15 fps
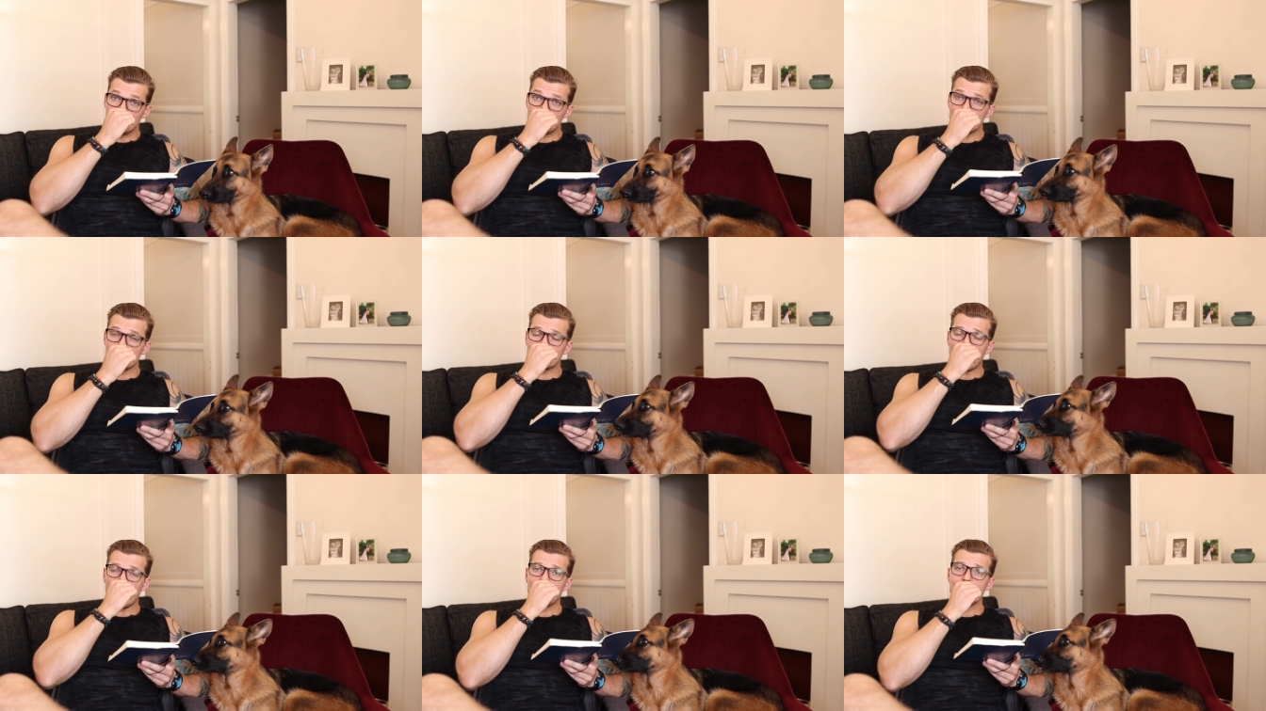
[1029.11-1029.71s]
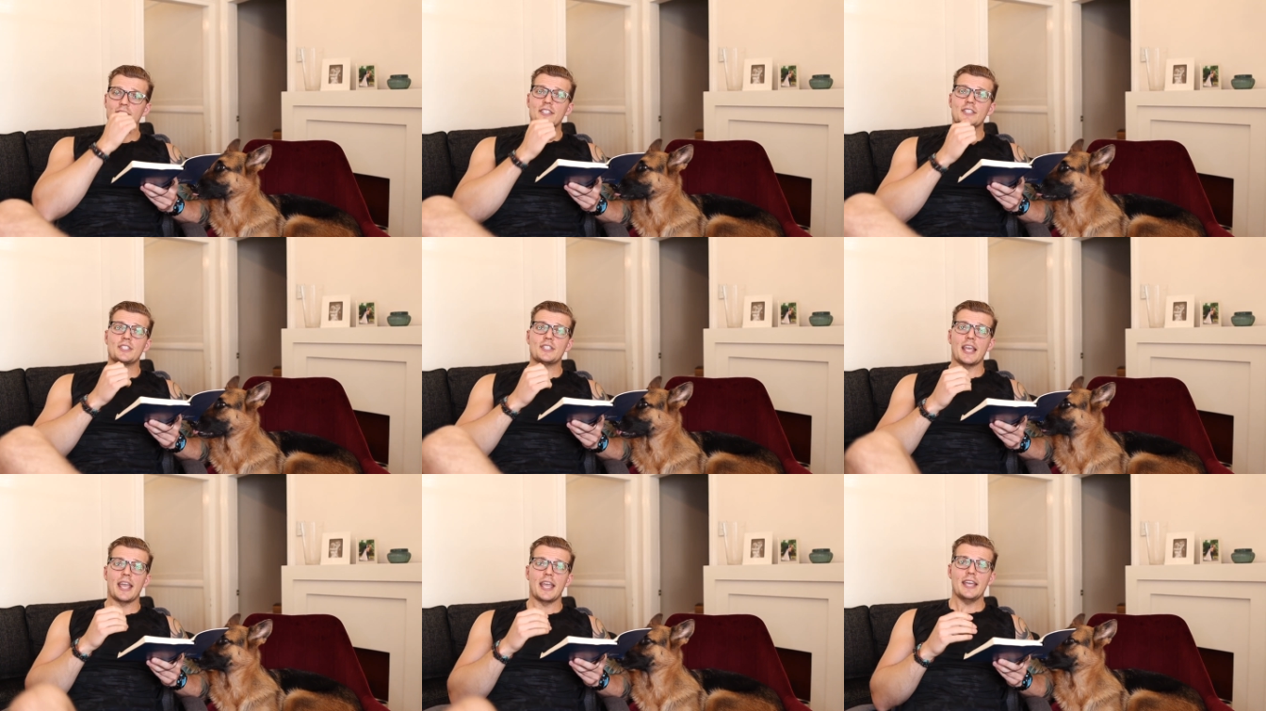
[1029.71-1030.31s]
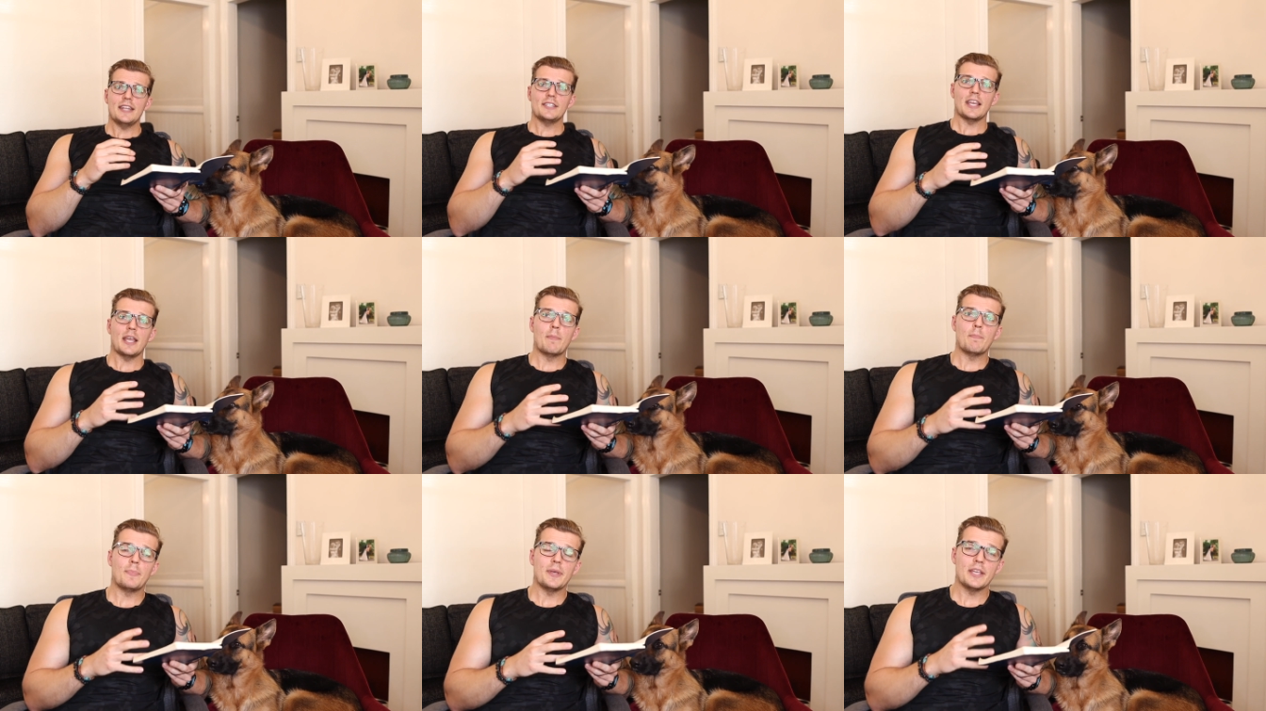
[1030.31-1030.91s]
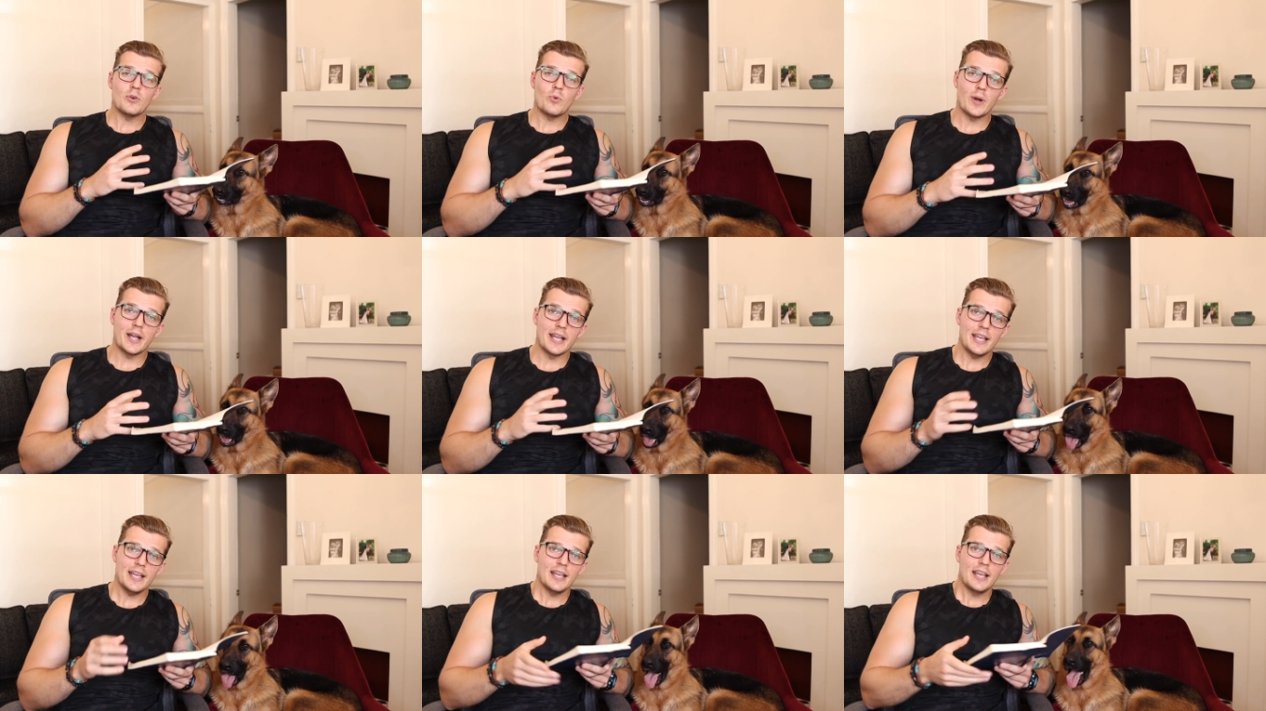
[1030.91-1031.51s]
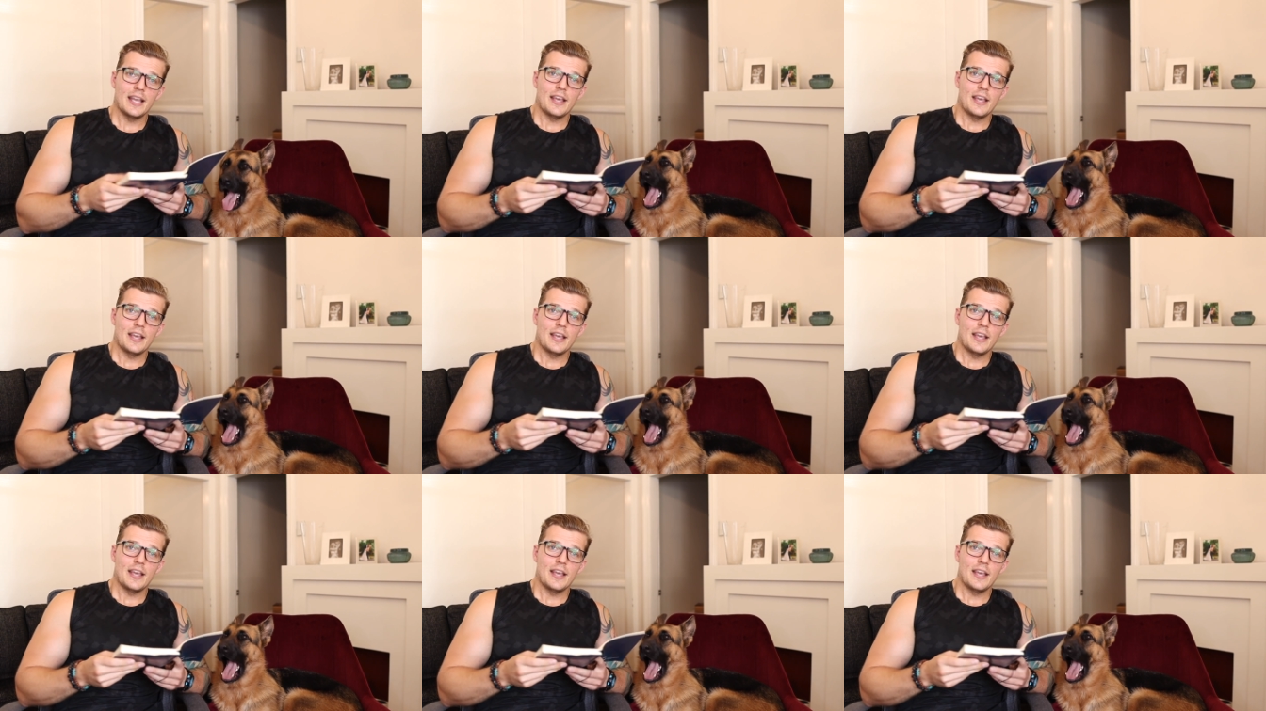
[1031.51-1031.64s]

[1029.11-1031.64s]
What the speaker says: just understand and be aware